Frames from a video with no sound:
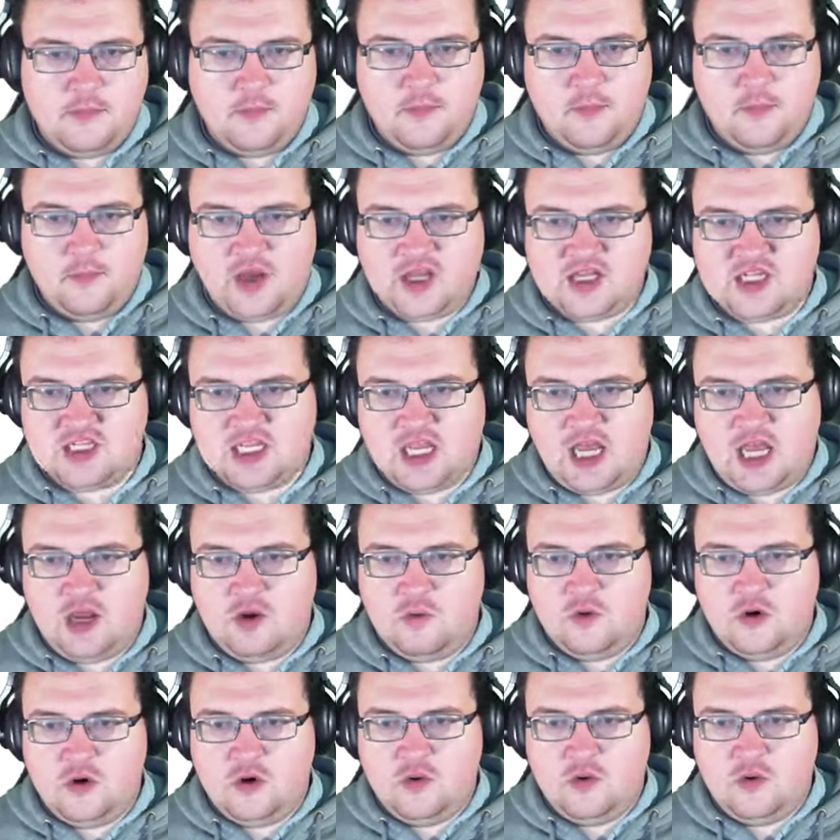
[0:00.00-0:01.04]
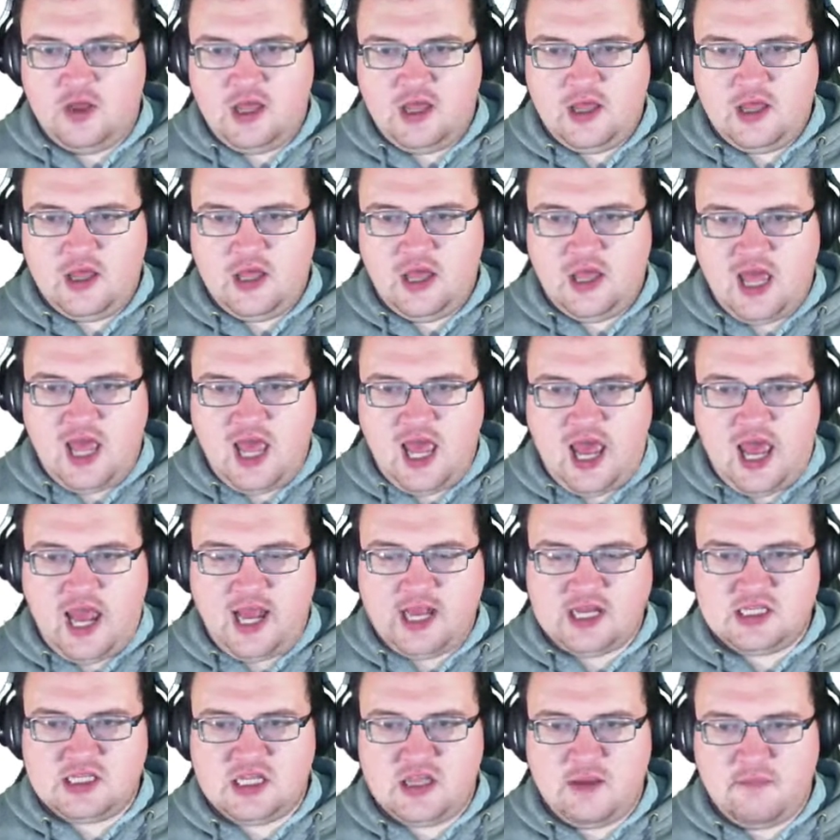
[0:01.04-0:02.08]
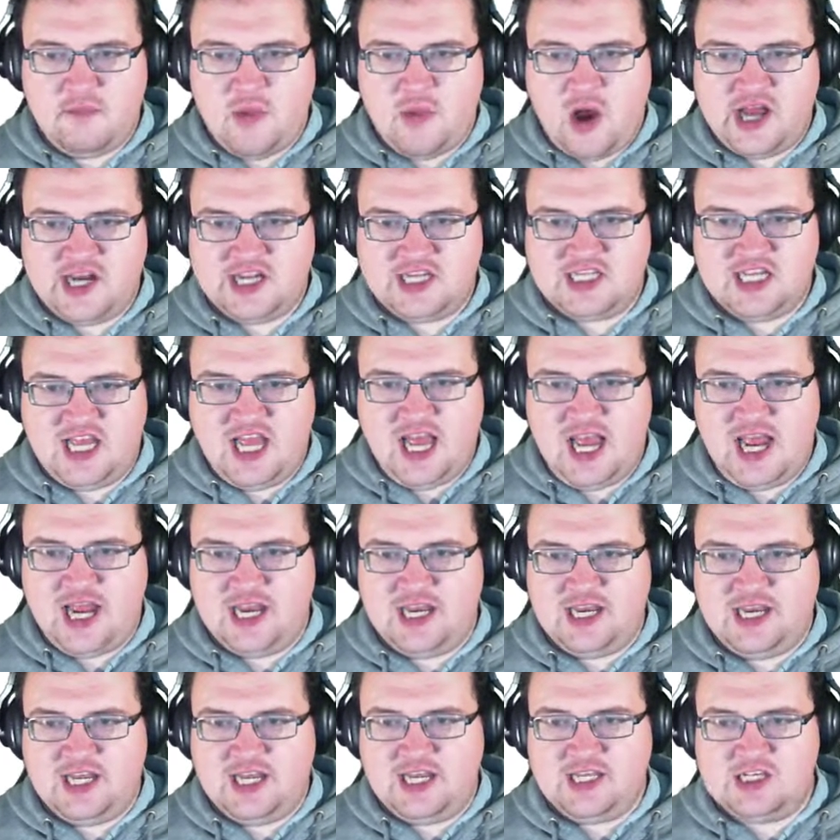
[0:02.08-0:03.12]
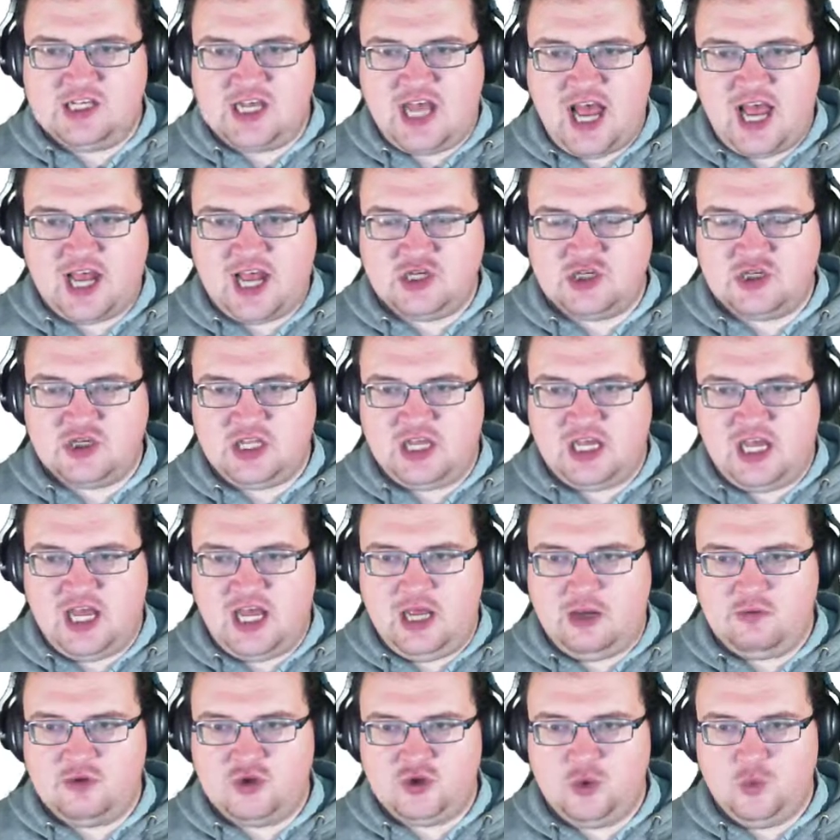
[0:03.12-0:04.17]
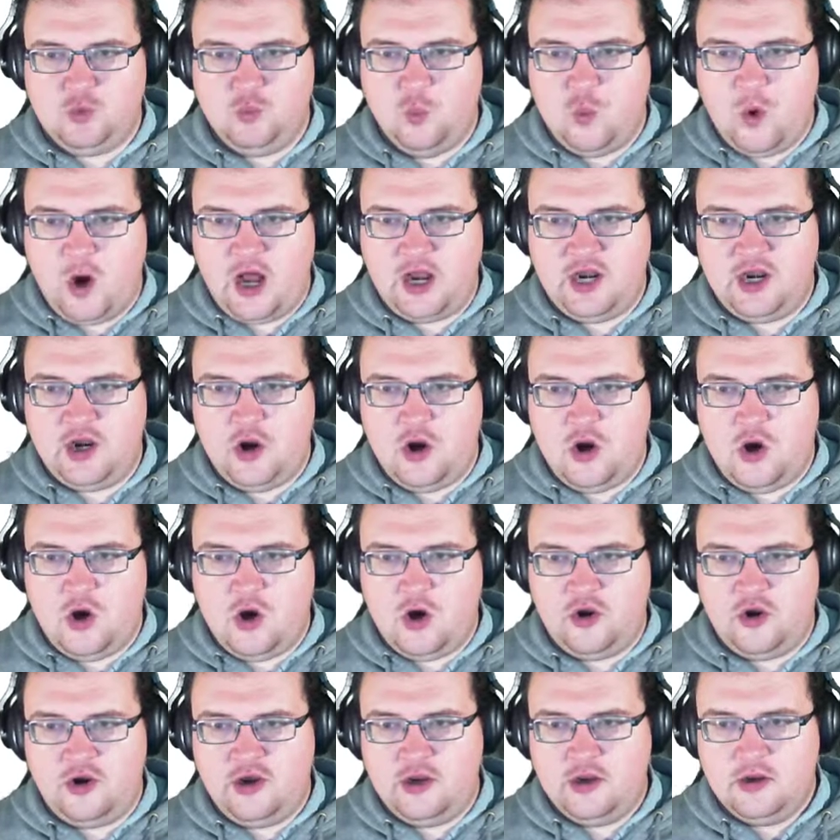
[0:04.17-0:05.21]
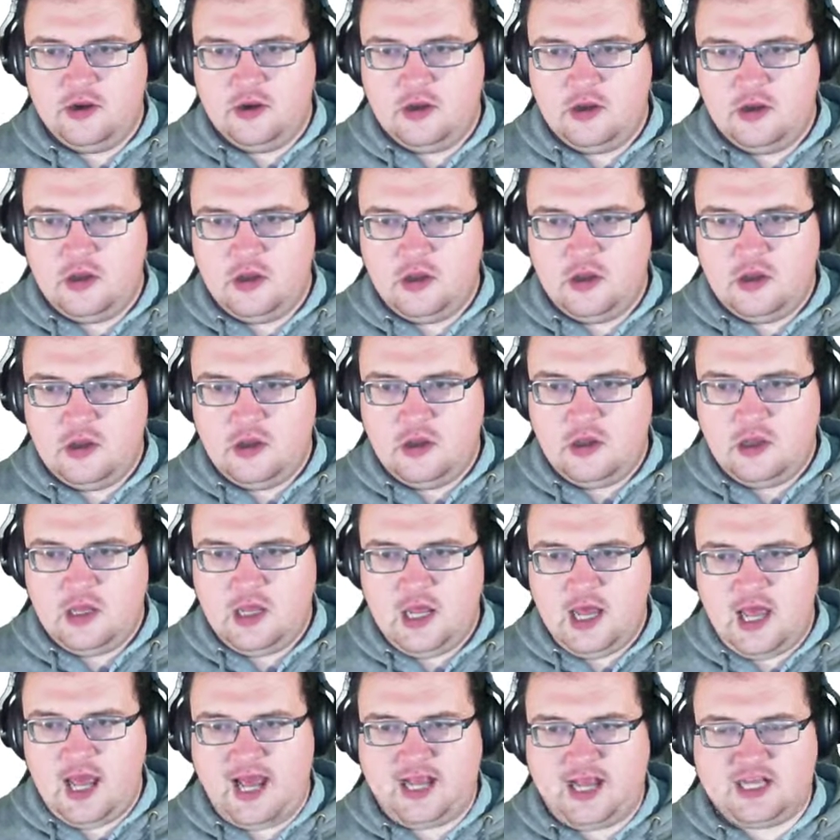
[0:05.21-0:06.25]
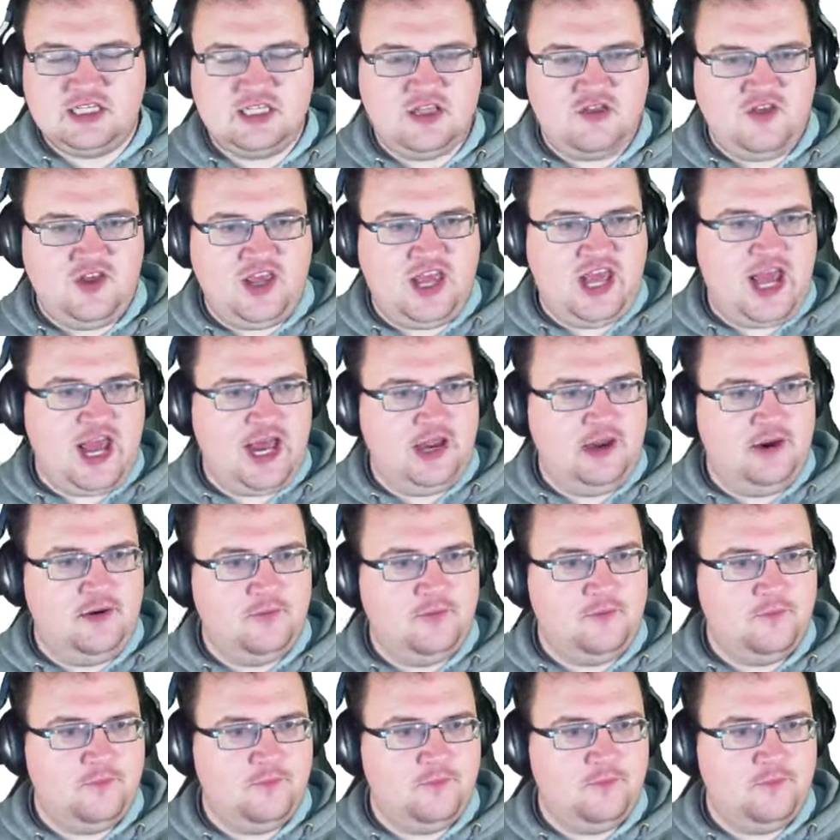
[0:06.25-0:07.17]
by saying, well, x to the minus n is actually equal to 1 on x to the n.